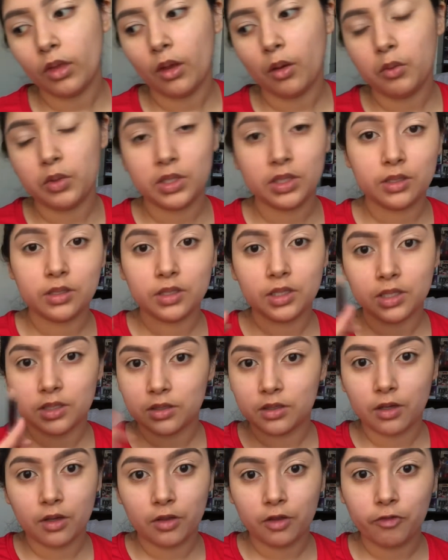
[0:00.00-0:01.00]
which is
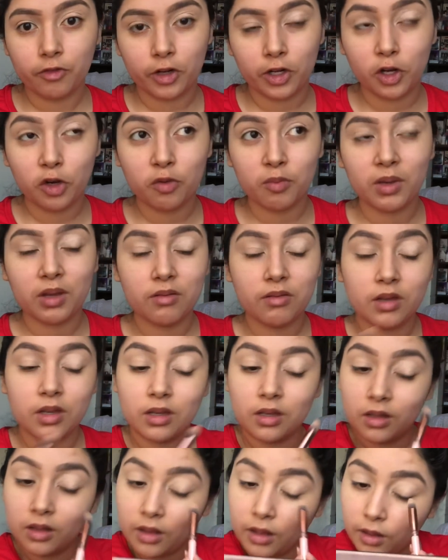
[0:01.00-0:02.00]
another video
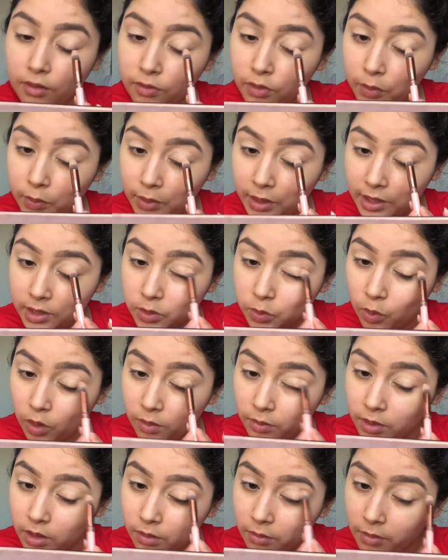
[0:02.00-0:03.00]
maybe like you guys
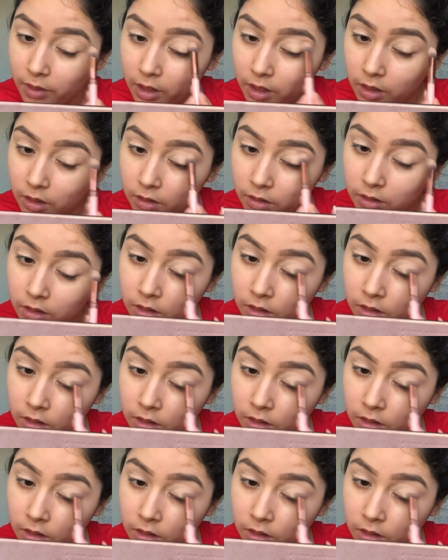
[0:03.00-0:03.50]
want me to make,